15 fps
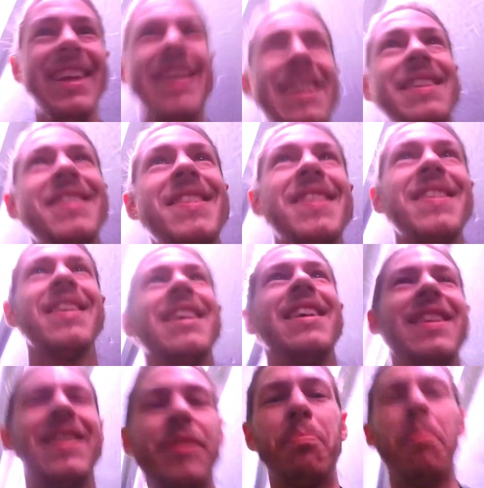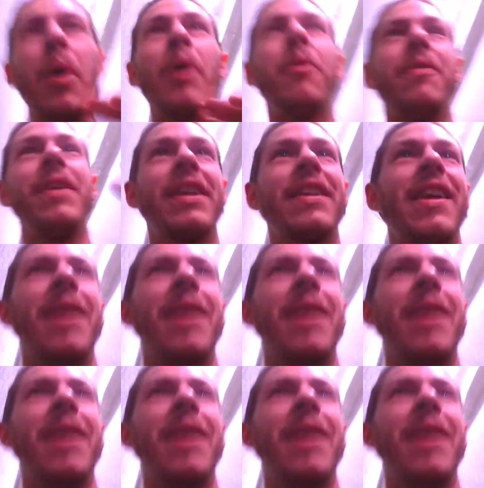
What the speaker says: it's perfect,